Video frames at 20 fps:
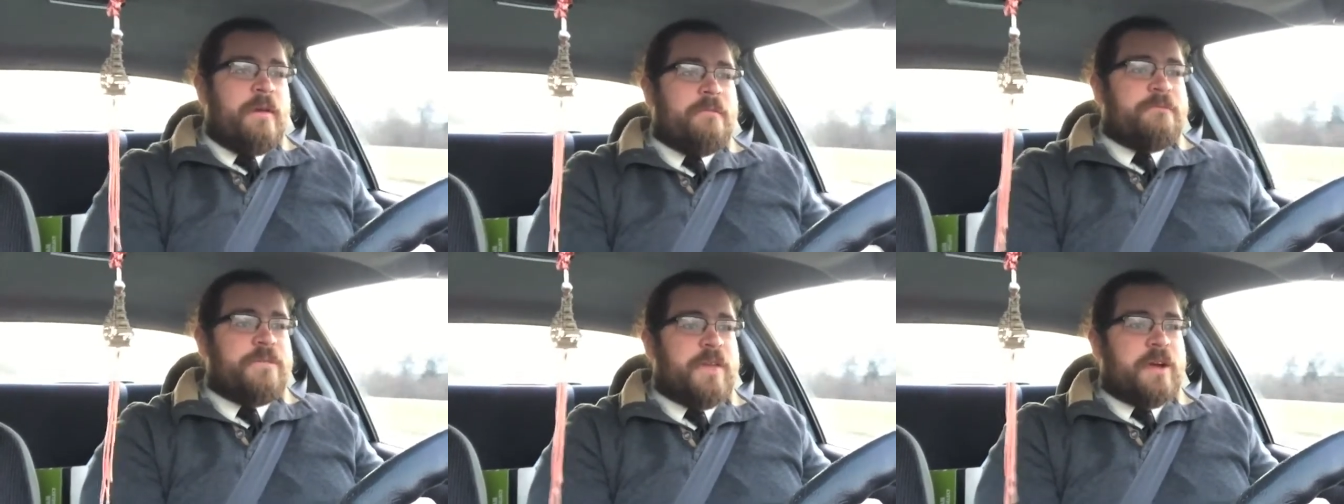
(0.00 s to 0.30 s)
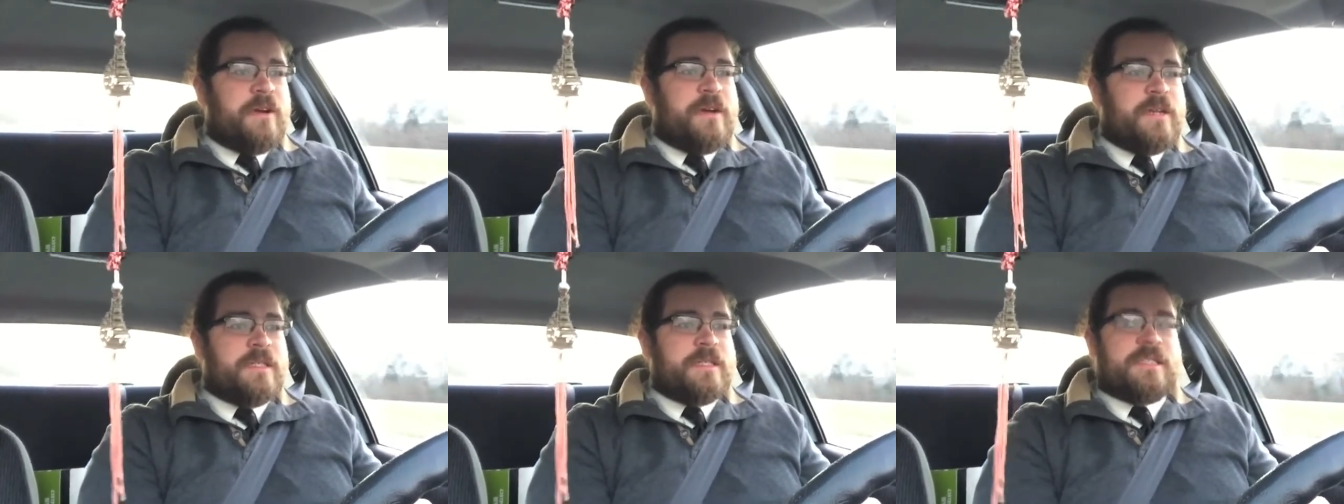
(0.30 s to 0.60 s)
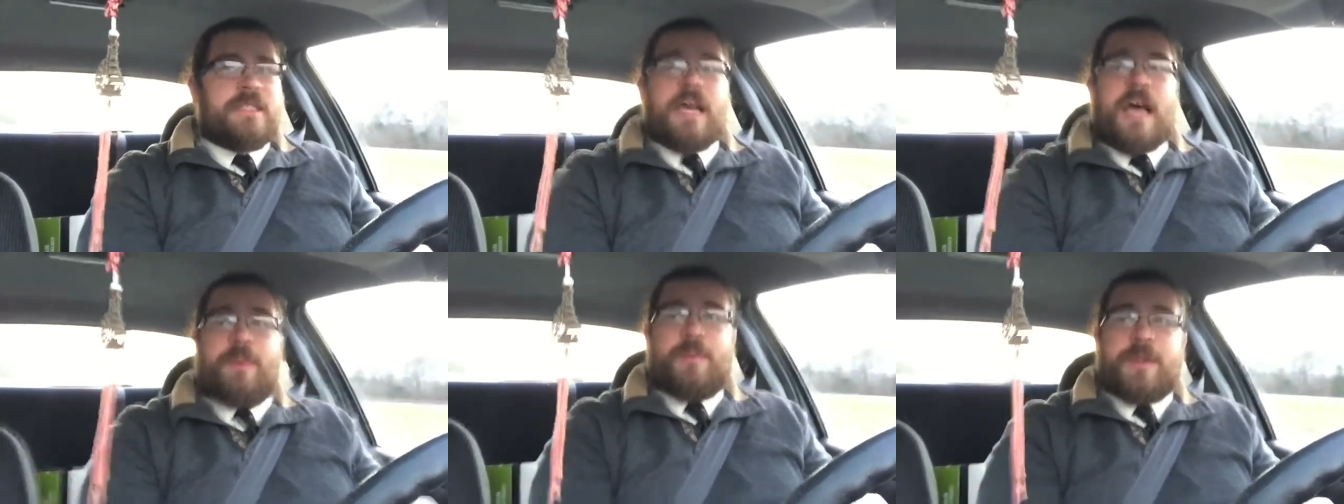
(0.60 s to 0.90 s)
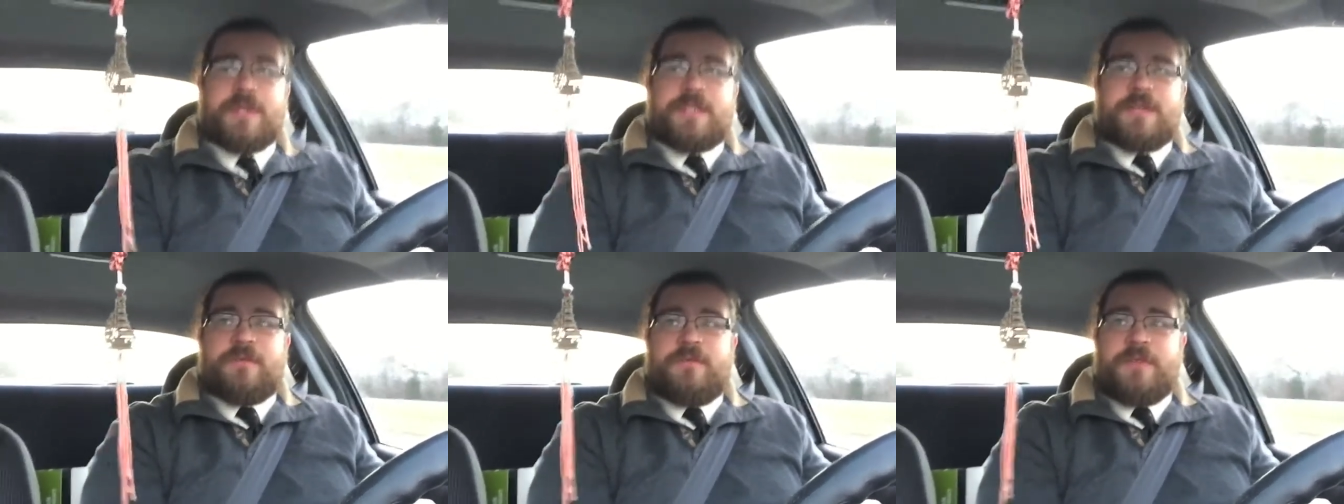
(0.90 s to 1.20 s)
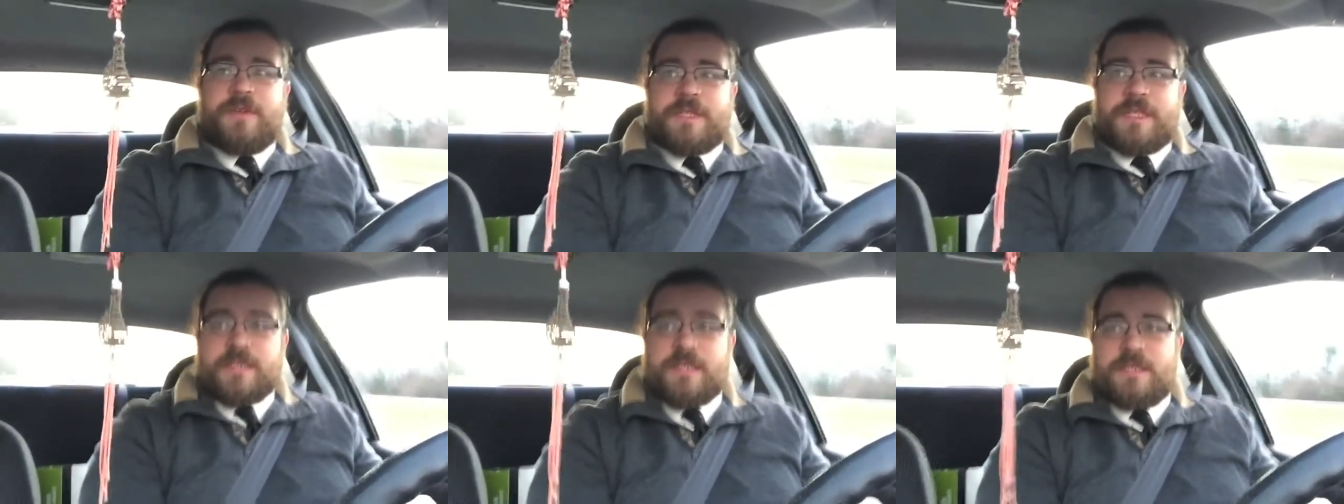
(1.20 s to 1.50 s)
various topics in
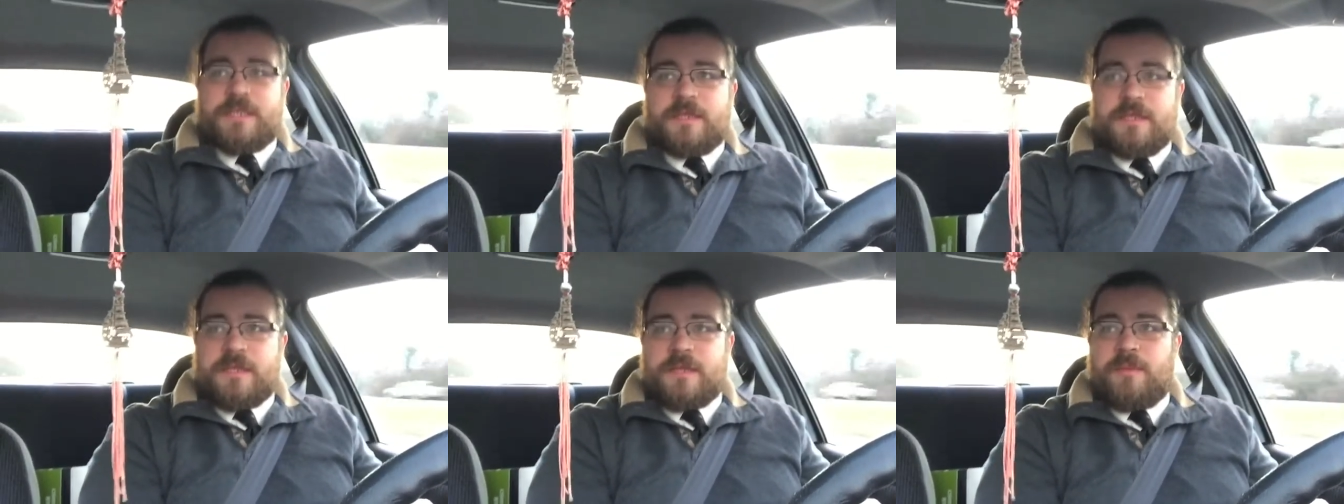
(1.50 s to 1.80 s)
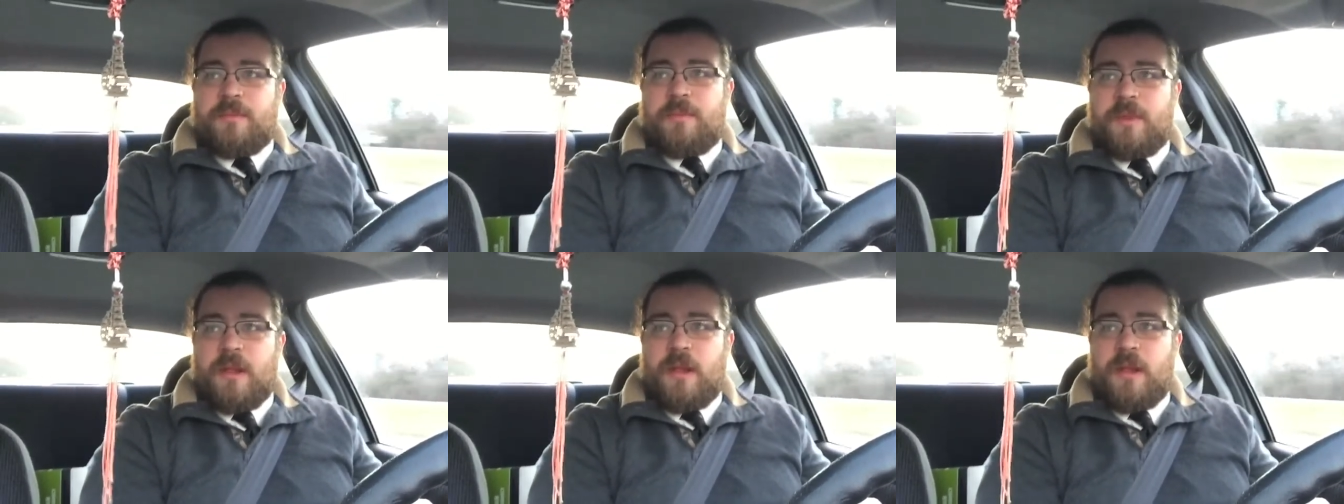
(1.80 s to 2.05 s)
physics, a